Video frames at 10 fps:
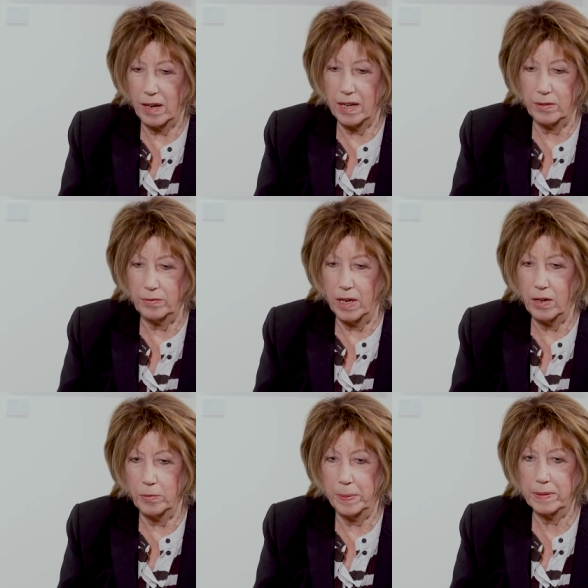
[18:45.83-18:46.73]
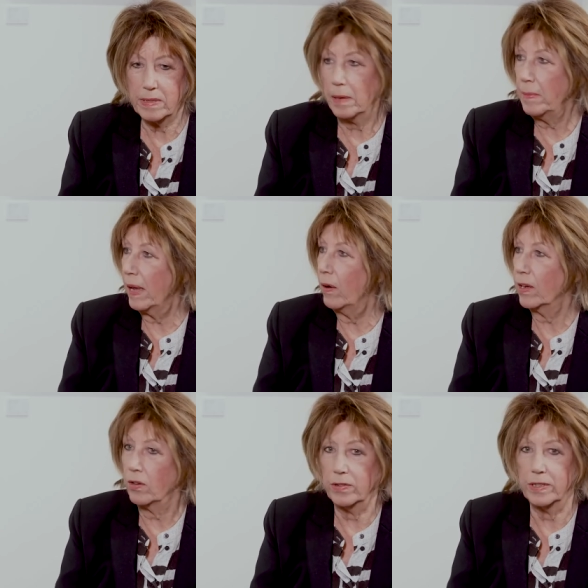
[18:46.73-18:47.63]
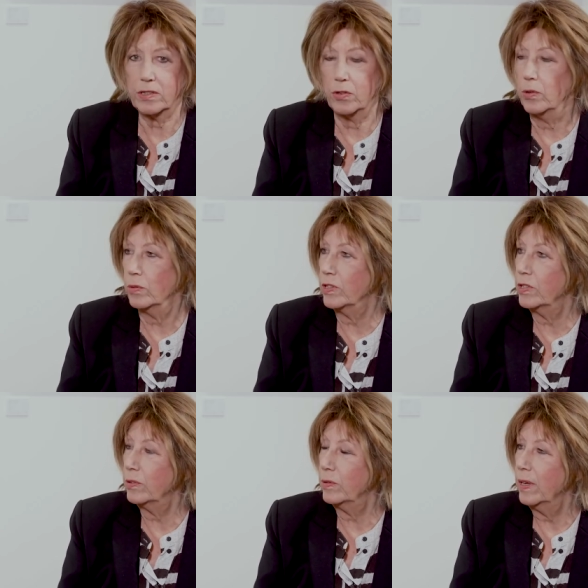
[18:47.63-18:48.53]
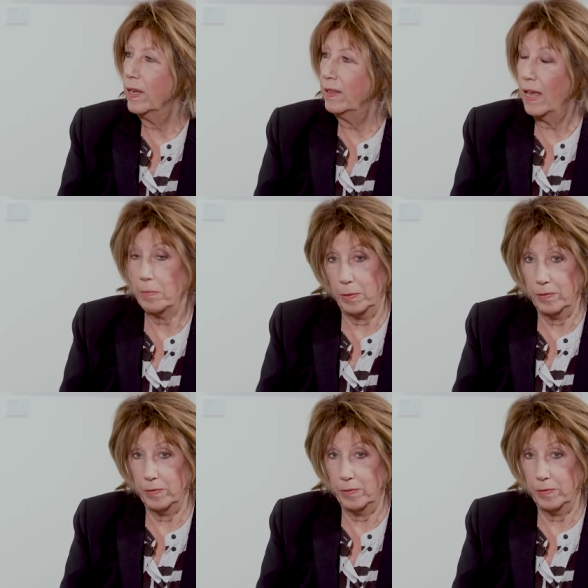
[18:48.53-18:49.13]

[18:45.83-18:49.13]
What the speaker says: I don't know, but somehow I got this call to do the album.